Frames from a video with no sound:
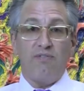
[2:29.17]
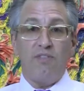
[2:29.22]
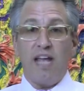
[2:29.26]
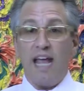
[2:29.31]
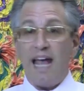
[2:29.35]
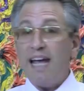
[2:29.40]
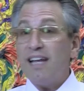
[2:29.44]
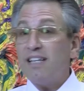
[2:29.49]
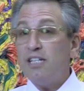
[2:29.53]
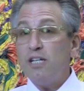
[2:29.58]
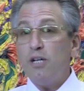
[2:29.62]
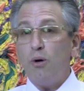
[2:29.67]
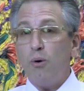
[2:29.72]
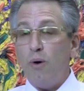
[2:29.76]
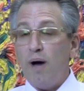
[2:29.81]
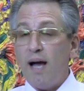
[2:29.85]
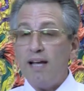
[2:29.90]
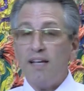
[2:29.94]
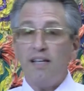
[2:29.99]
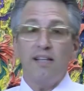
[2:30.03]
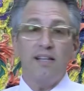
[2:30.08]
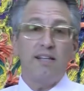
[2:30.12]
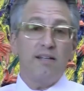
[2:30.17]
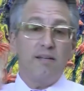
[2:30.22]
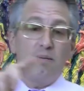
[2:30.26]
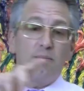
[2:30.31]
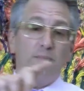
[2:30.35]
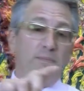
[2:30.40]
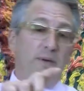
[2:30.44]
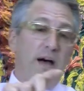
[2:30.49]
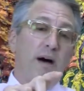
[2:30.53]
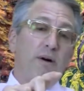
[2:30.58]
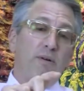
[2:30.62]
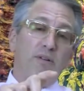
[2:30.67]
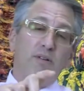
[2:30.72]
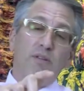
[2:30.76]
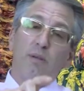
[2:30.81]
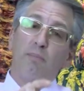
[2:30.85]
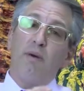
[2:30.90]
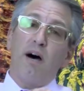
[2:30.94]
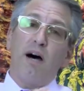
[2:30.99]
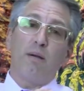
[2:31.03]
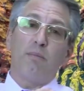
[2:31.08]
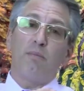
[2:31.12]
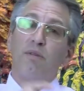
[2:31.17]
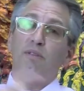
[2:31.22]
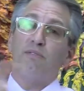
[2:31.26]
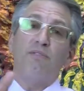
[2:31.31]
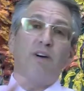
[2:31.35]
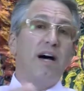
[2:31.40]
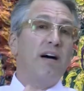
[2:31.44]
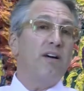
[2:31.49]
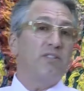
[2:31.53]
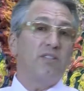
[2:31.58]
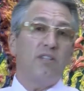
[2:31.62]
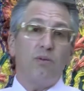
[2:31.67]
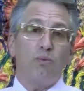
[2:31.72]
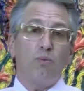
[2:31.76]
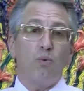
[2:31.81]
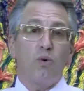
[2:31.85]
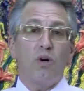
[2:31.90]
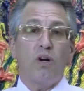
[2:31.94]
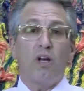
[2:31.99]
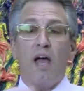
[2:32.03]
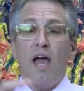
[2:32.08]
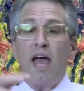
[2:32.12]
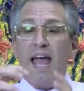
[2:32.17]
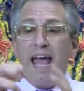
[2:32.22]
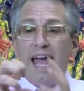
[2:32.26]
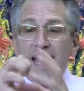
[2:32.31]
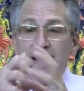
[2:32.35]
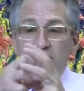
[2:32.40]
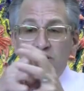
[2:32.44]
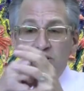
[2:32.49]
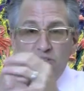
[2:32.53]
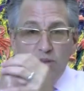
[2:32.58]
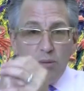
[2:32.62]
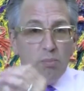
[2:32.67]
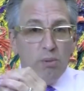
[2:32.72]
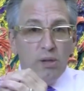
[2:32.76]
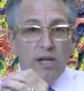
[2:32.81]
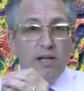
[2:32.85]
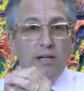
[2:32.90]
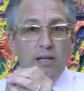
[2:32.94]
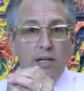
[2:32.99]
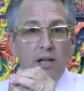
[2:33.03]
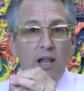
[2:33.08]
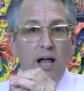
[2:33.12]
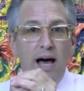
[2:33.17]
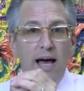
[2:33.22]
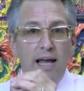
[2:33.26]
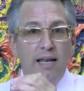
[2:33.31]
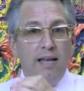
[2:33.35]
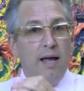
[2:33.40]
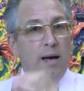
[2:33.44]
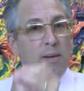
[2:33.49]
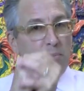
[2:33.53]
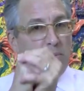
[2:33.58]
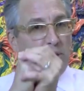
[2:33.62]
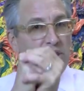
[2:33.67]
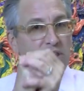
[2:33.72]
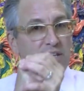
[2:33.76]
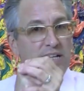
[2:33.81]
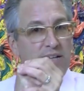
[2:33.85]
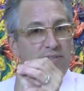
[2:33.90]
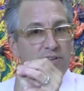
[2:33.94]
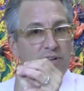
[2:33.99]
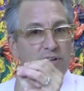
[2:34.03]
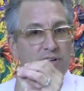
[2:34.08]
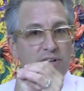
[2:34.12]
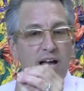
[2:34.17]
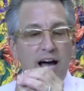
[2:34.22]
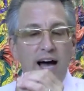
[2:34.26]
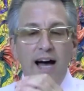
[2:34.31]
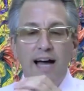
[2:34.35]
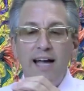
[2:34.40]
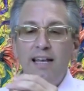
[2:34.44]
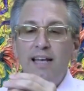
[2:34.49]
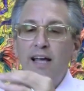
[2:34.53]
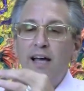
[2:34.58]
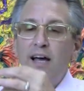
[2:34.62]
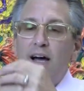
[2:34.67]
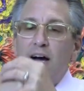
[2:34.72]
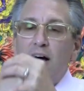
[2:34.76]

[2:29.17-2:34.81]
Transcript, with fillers: If the anticoagulant powder in the bottom of the vial didn't work and there's a blood clot, believe it or not,